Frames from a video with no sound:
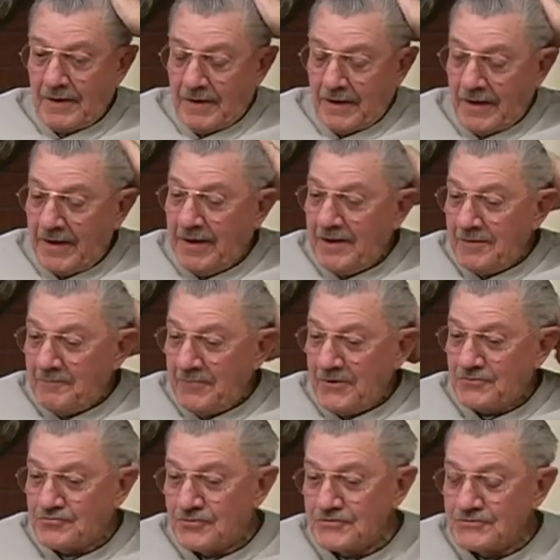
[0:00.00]
I had my
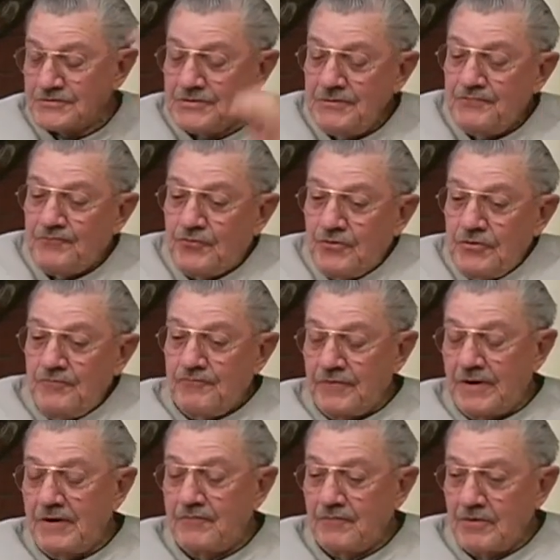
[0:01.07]
trusty
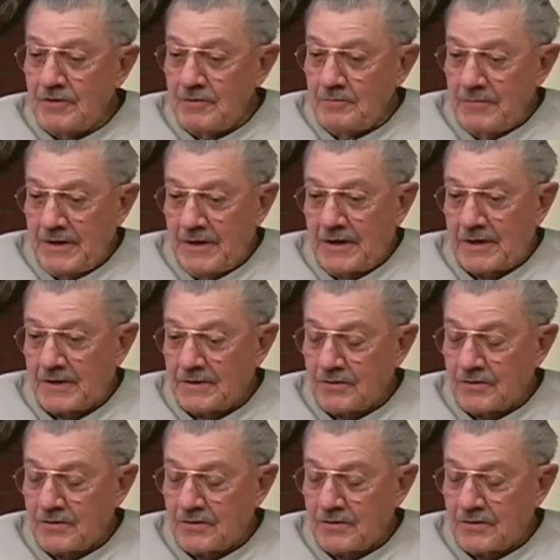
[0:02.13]
.45 automatic,